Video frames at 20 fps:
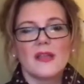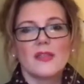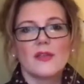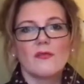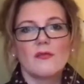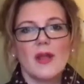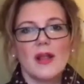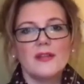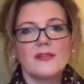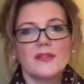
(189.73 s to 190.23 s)

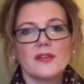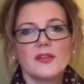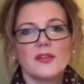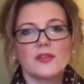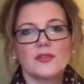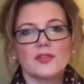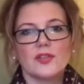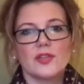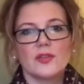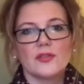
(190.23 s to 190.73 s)
The red that
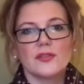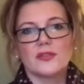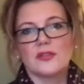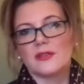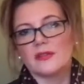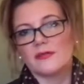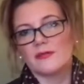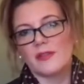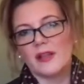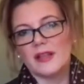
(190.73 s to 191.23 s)
you choose
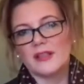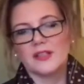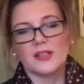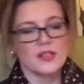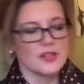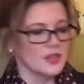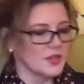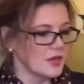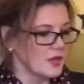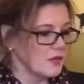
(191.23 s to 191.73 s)
that
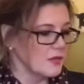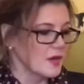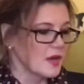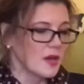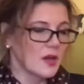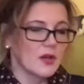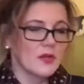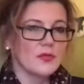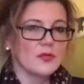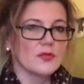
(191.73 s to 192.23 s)
flatters you
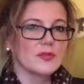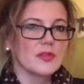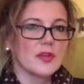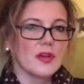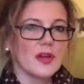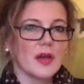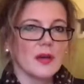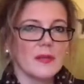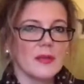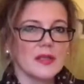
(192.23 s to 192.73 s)
can also
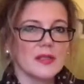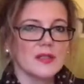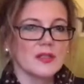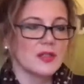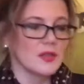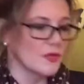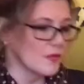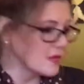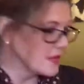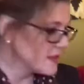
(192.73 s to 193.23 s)
come into your